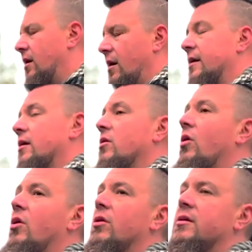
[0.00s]
like a
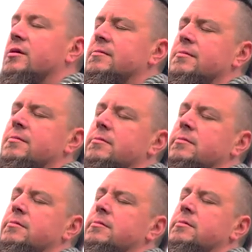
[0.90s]
long
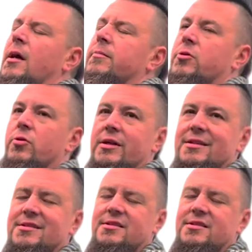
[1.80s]
crooked